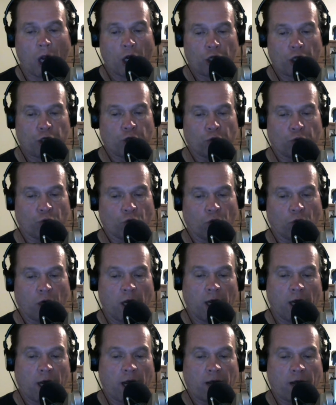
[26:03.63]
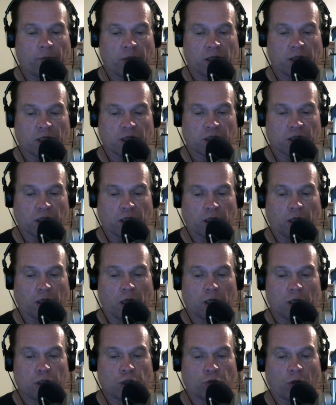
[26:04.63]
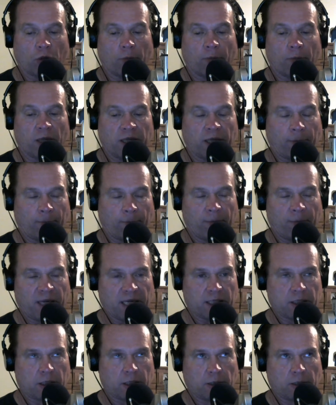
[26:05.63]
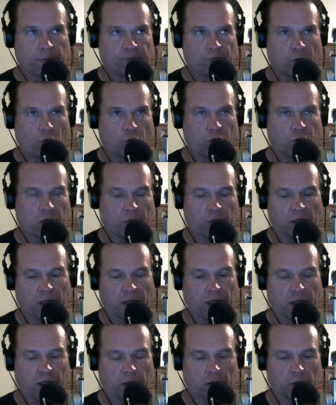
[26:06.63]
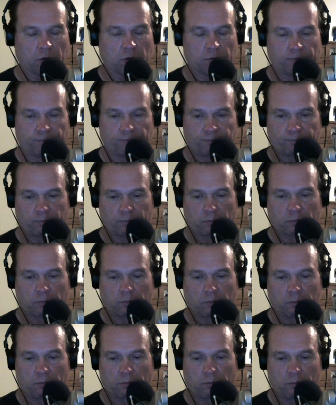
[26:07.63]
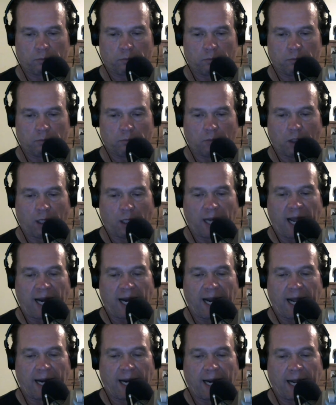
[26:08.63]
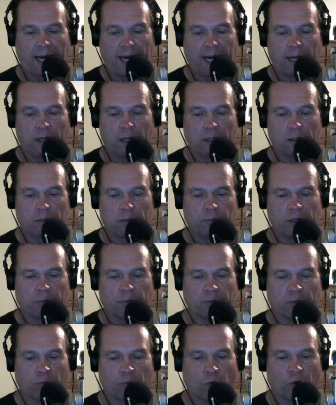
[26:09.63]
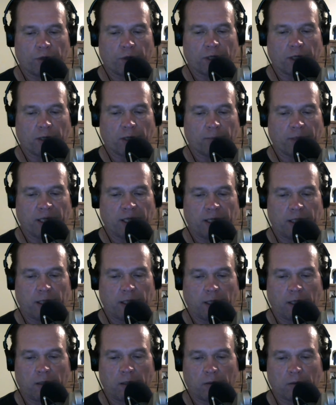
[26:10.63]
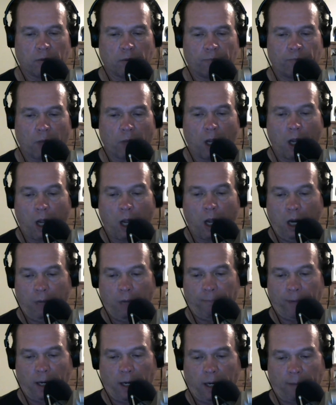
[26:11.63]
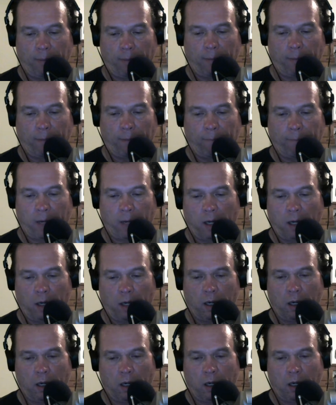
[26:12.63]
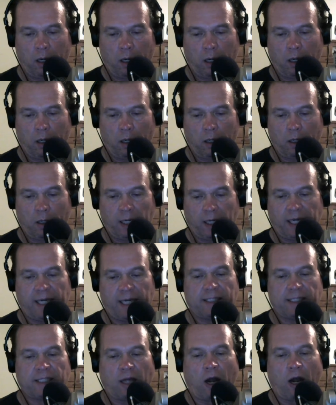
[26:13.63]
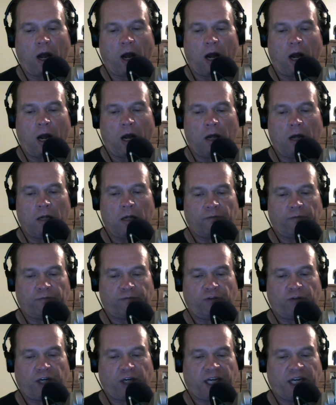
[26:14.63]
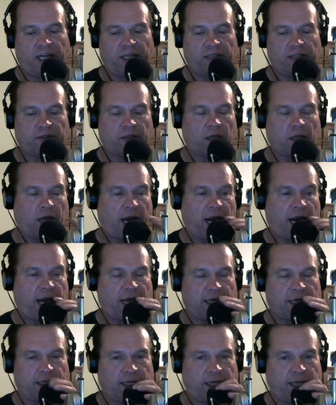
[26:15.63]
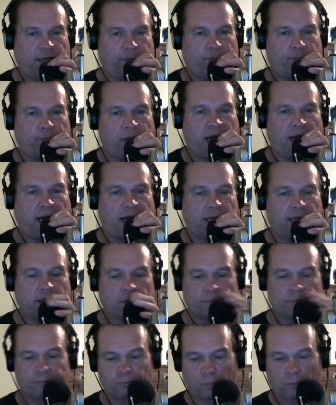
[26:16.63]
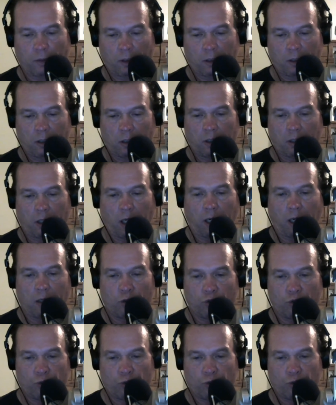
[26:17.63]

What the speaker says: You have been listening to a minute with a millennial. La la la la. It might have been more than a minute. I don't know. Ba, ba, ba, ba. It's all freaking ad-lib, man. Okay.